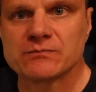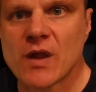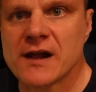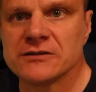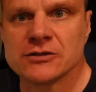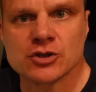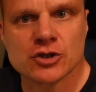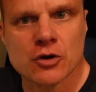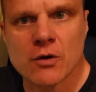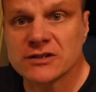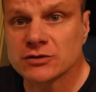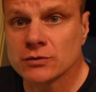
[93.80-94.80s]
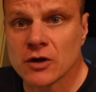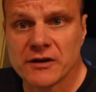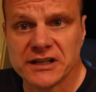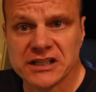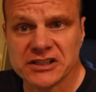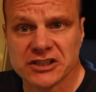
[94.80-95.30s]
and you chew, it's real
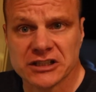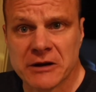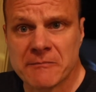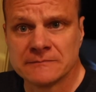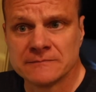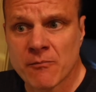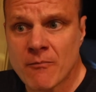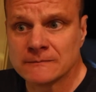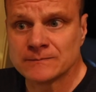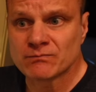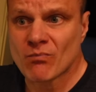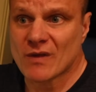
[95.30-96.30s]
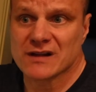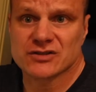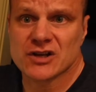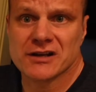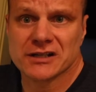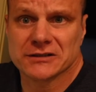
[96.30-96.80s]
easy. It's
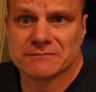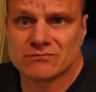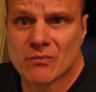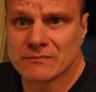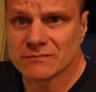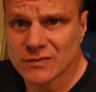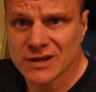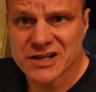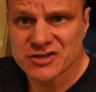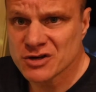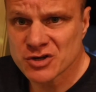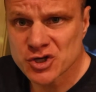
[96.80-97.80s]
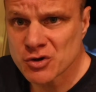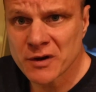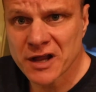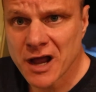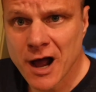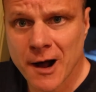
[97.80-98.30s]
like less than
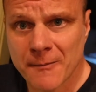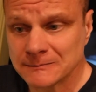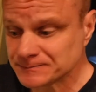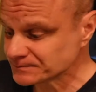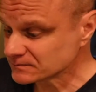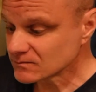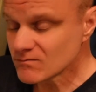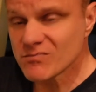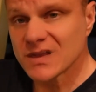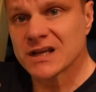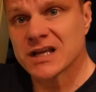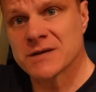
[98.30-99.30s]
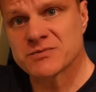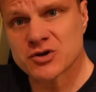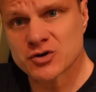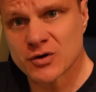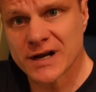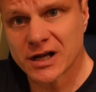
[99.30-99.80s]
chewing gum, keeps your
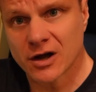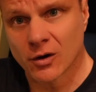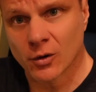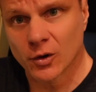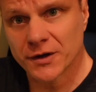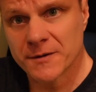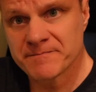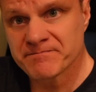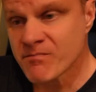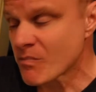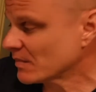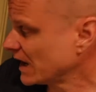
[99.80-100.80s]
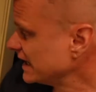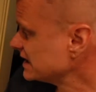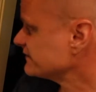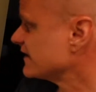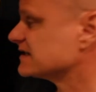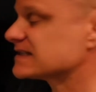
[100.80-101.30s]
drink cold, and
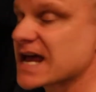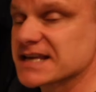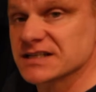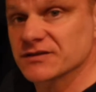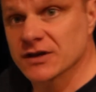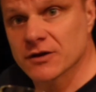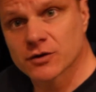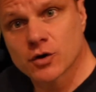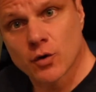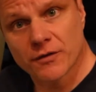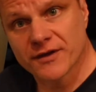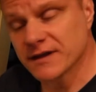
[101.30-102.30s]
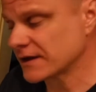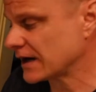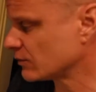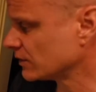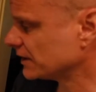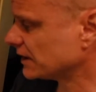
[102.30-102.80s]
it's fantastic. The other cool thing that I
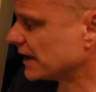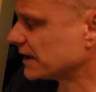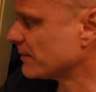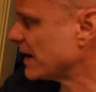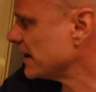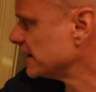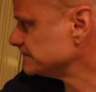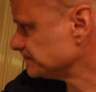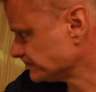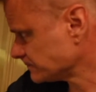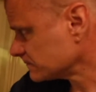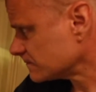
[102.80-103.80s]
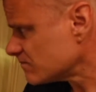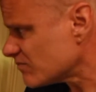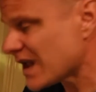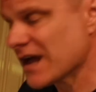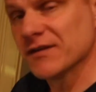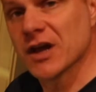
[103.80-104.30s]
really like about it,
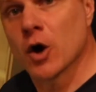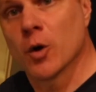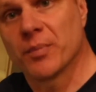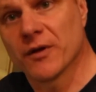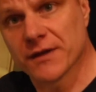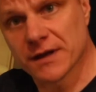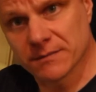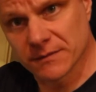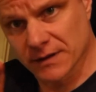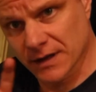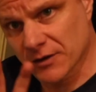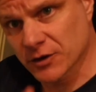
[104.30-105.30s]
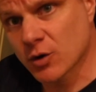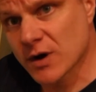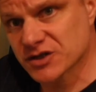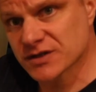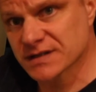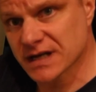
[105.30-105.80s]
and the Opal, the other
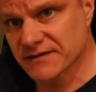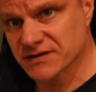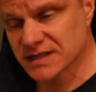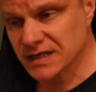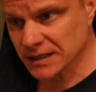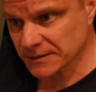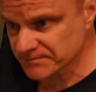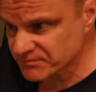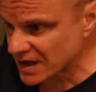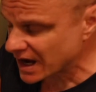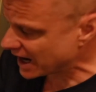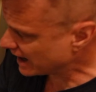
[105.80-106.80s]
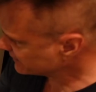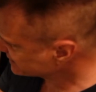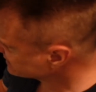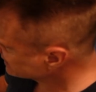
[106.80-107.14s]
questions that I've seen on this